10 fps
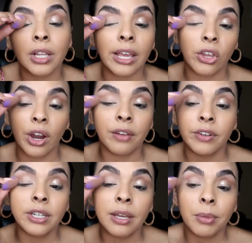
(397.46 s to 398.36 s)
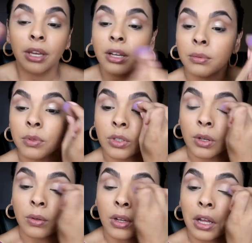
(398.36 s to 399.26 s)
like your everyday makeup.
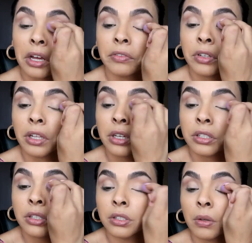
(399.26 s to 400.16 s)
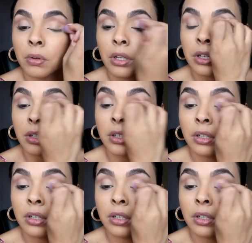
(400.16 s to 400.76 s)
So I feel like it's so good.